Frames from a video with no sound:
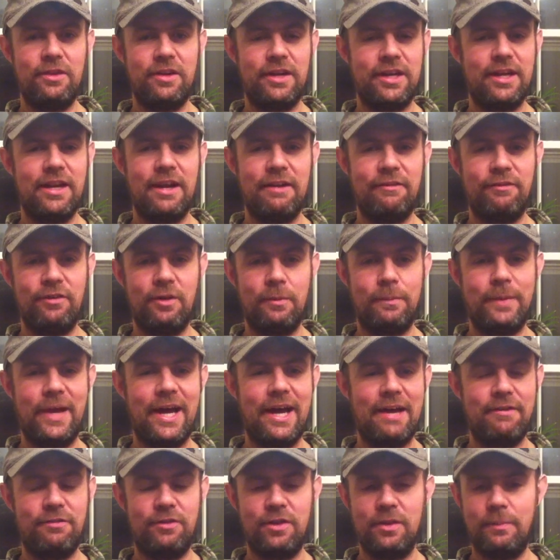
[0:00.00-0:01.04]
I
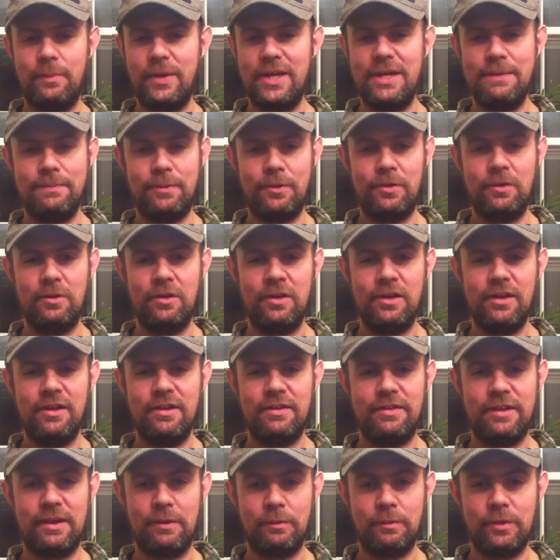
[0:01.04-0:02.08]
feel bad for the
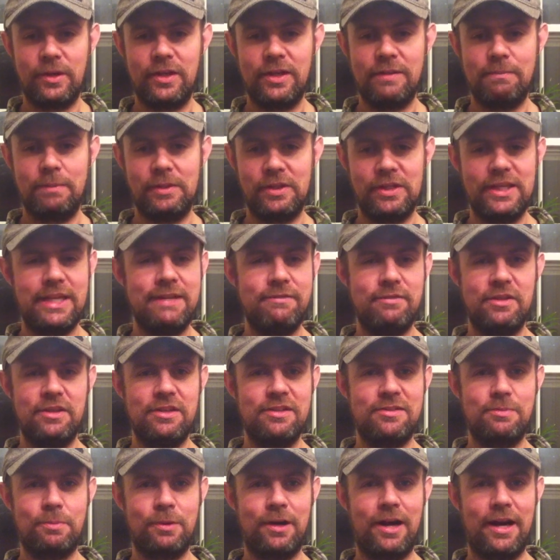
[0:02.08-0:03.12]
people that really
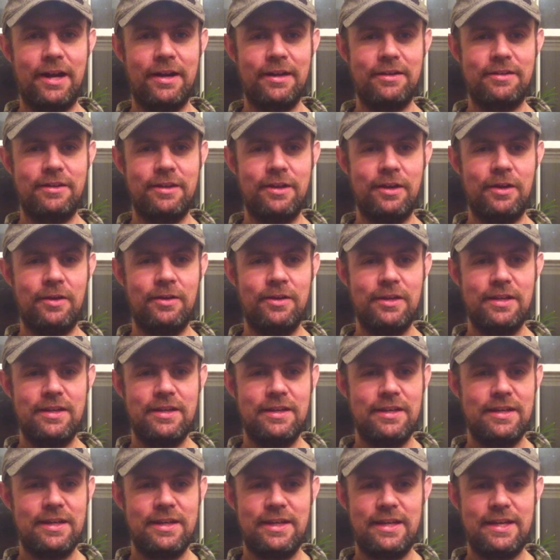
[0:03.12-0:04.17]
believed in this product, you
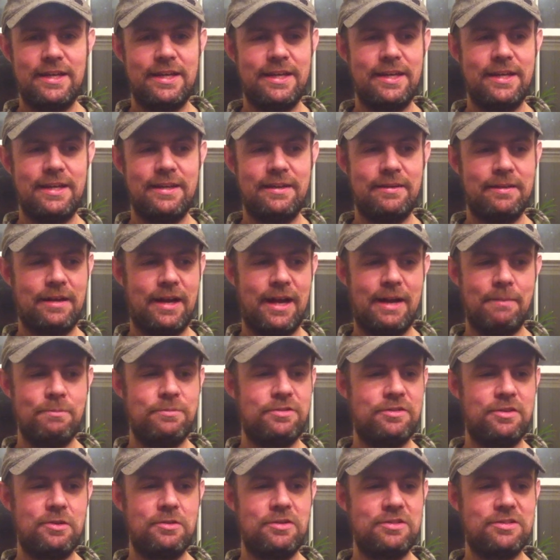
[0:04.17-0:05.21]
know,
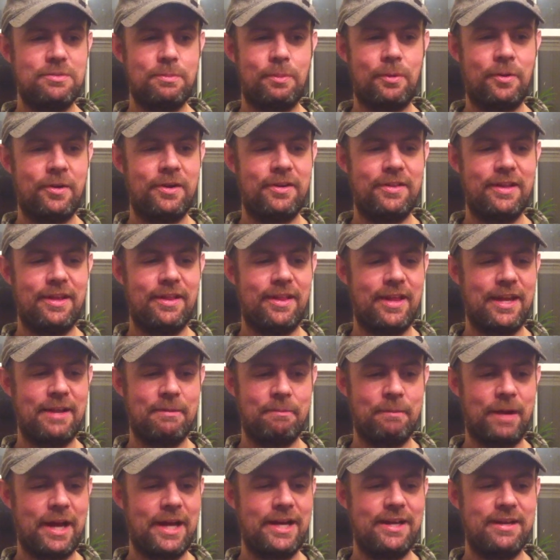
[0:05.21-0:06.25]
and I'm so disappointed
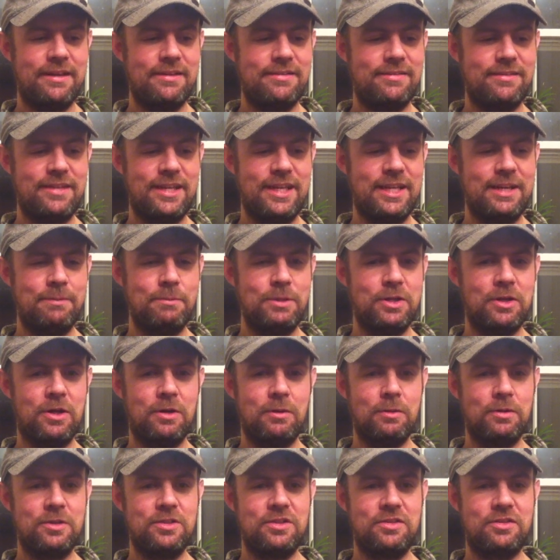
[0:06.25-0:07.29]
that, like, Mike and his
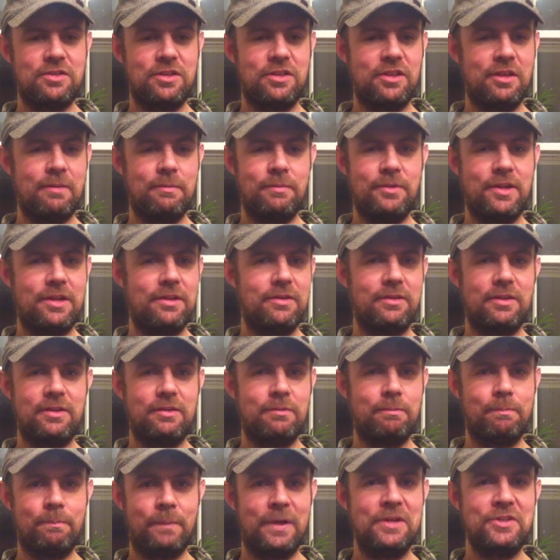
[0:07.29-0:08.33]
team, you know, were just
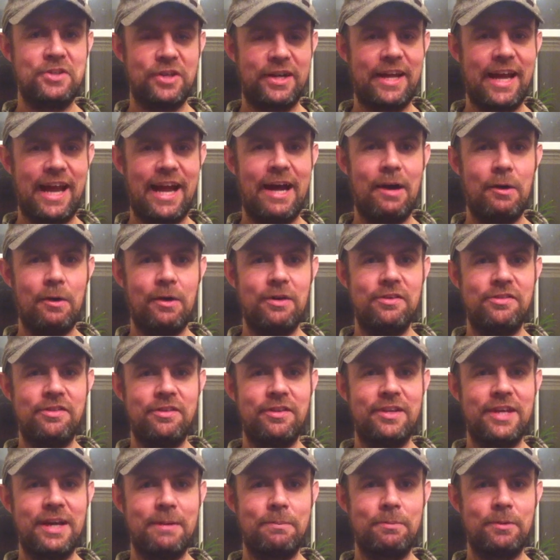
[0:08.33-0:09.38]
a bunch of
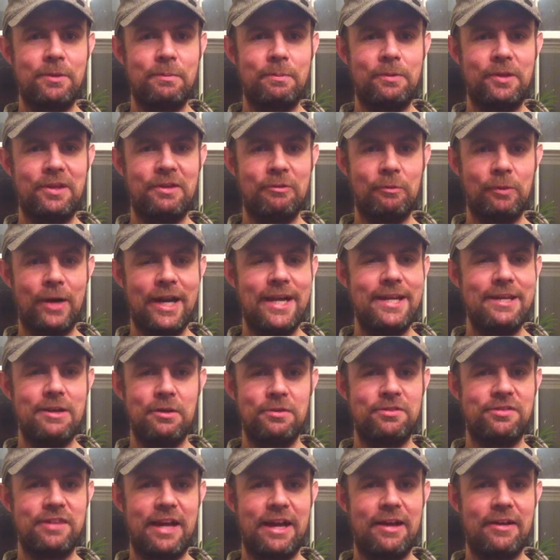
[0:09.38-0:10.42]
cowards and kept complete
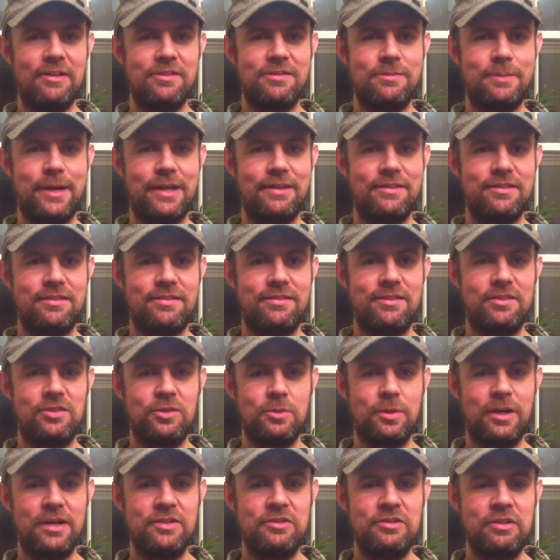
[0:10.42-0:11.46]
radio silence about
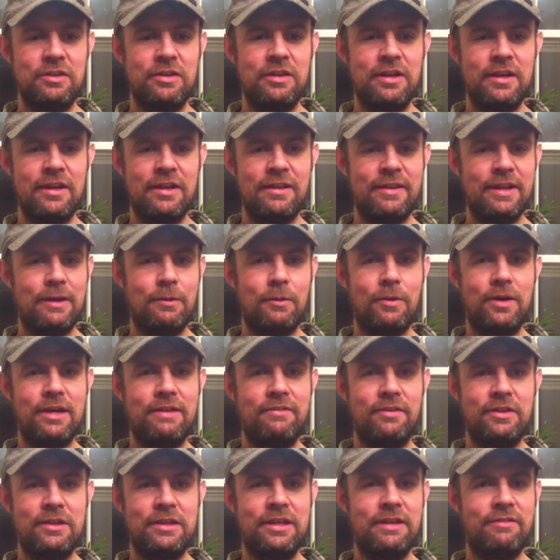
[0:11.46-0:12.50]
this situation.
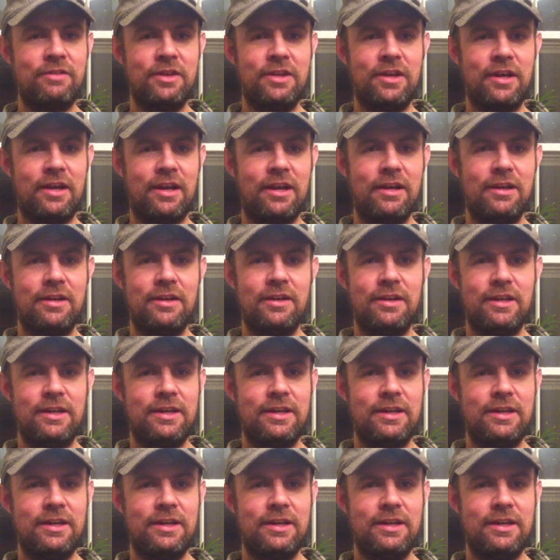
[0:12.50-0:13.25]
They weren't even given